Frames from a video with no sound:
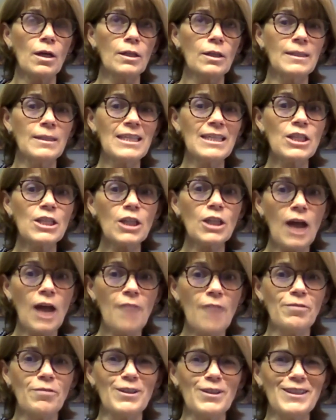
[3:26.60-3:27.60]

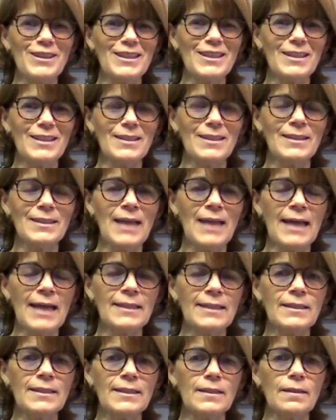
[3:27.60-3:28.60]
discovered that
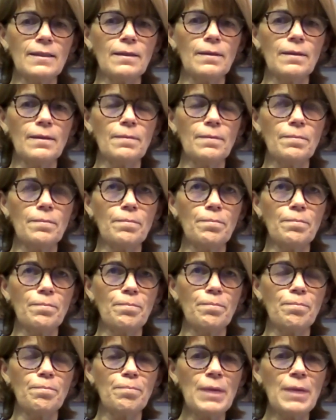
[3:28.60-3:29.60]

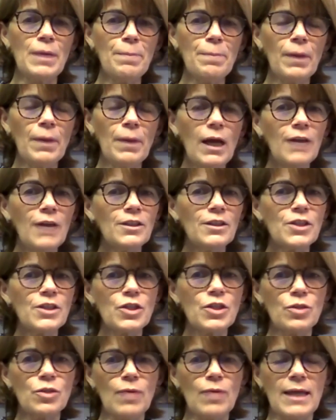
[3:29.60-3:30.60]
people under
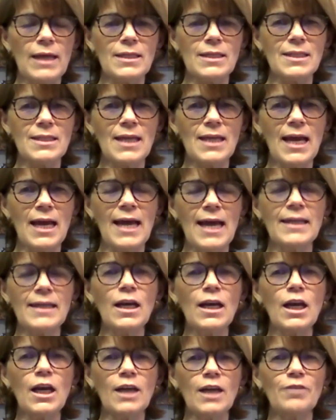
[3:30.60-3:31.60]
stress had a
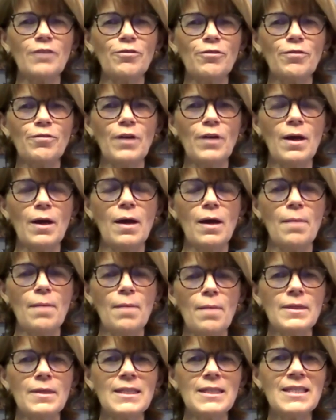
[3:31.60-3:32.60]
lot of
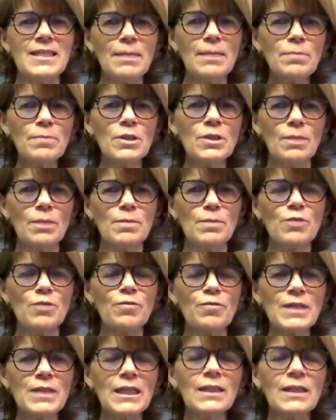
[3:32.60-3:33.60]
symptoms,
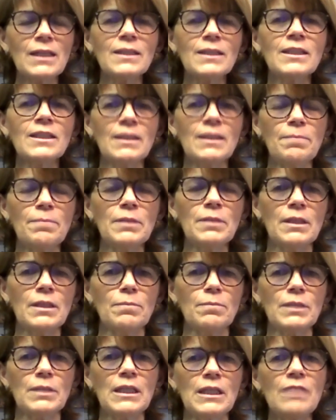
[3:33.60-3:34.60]
physical
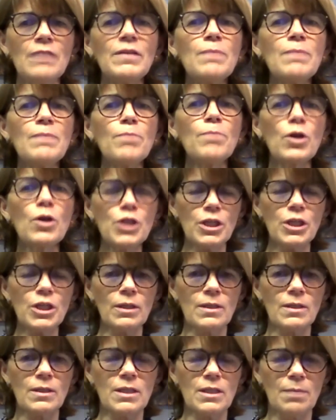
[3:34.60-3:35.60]
symptoms, even emotional
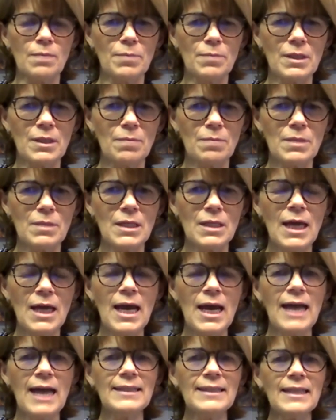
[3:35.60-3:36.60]
symptoms,
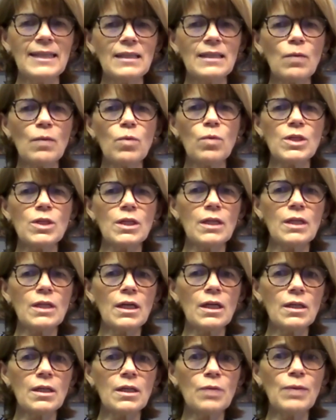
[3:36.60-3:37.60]
and that there was a
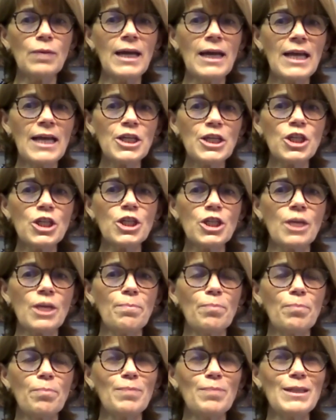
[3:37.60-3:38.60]
relationship
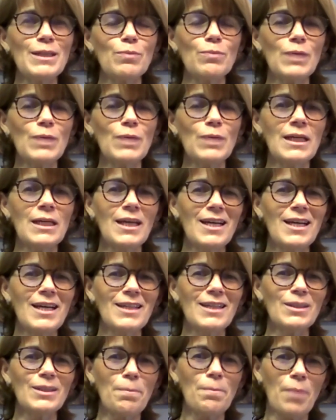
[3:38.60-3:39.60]
between
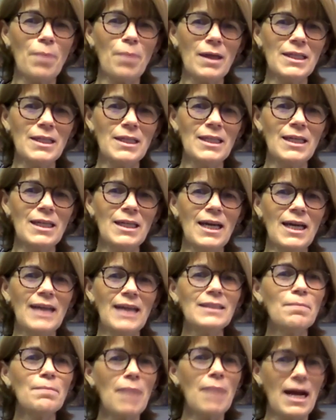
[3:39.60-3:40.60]
the body and
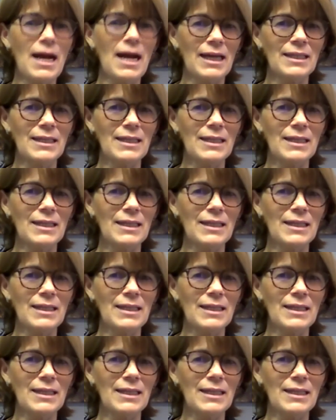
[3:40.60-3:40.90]
the mind.